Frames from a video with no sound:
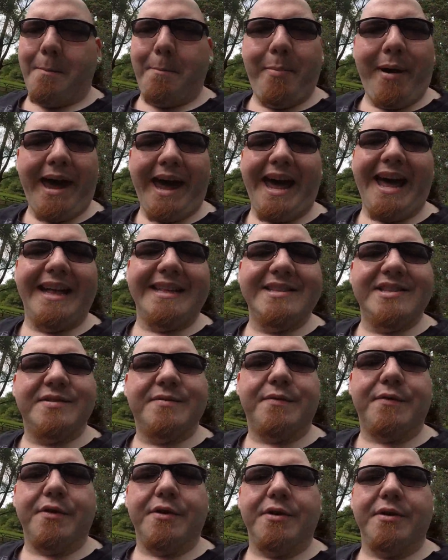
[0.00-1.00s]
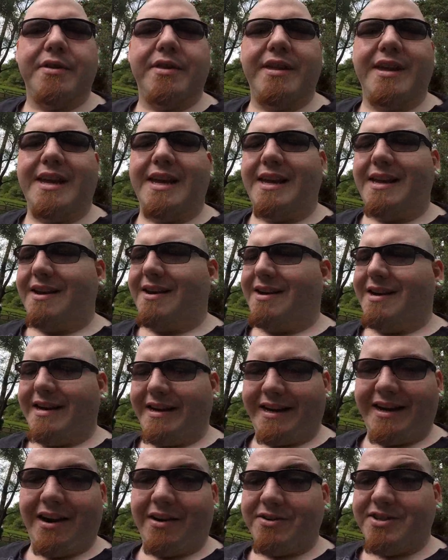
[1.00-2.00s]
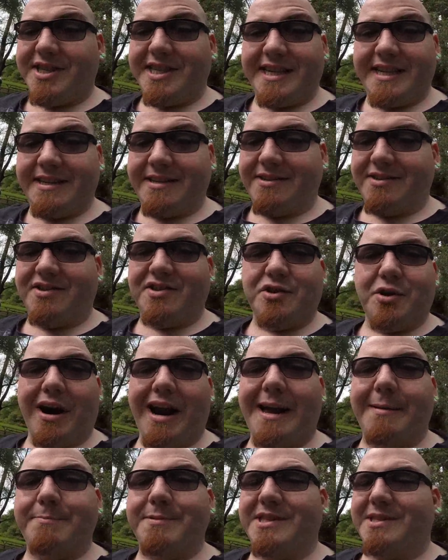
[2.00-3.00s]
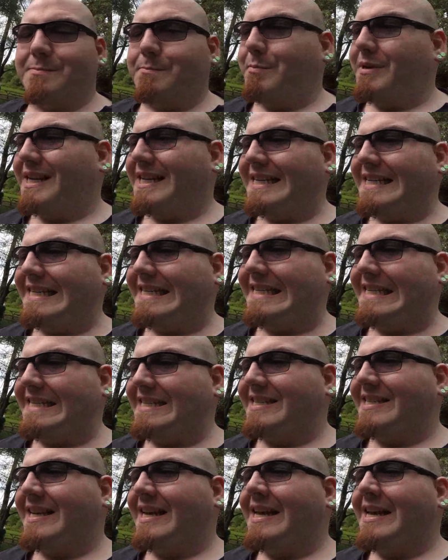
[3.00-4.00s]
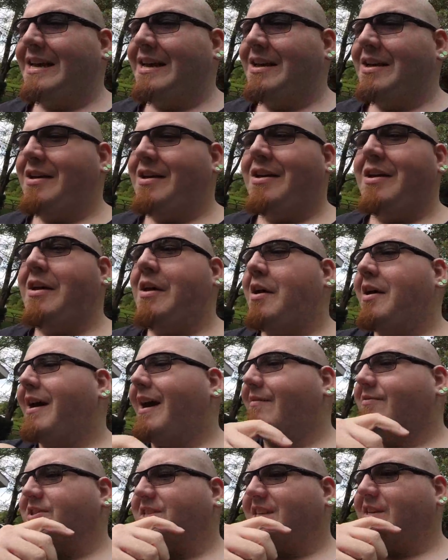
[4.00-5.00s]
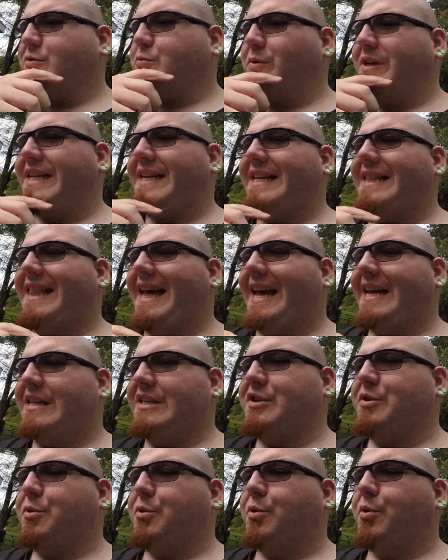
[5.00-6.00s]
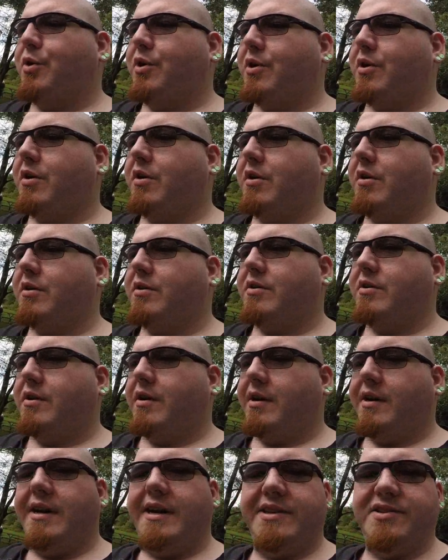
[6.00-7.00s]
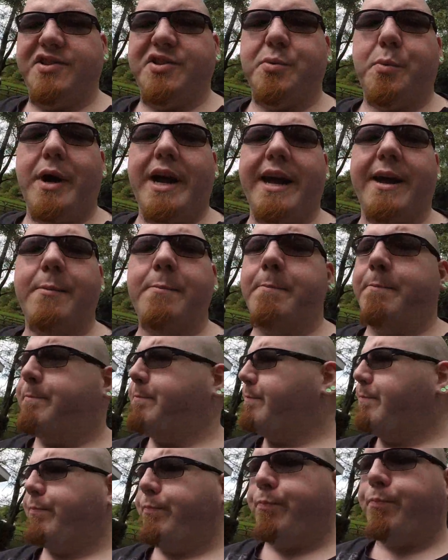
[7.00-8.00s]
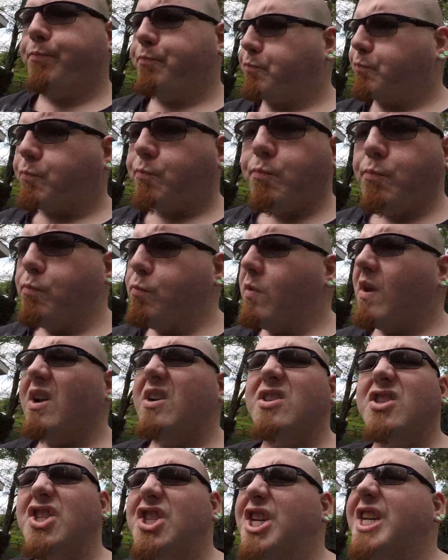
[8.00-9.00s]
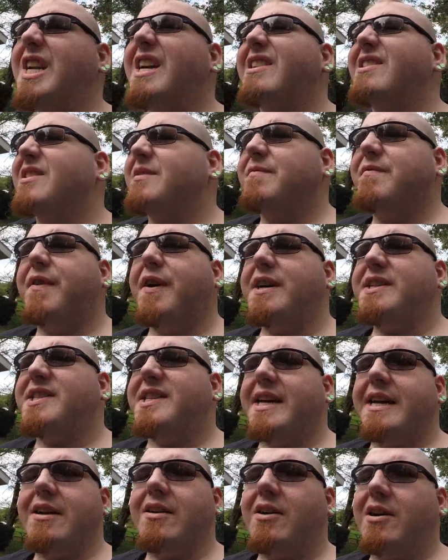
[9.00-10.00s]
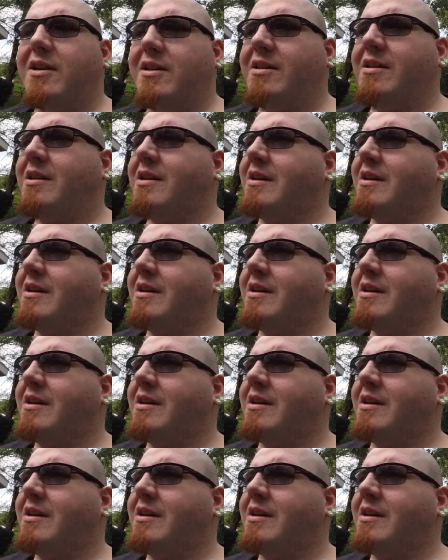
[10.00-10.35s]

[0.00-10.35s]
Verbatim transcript: pads for the uh, car seat straps, because ever since we did that to her uh, swing, she doesn't fuss at all.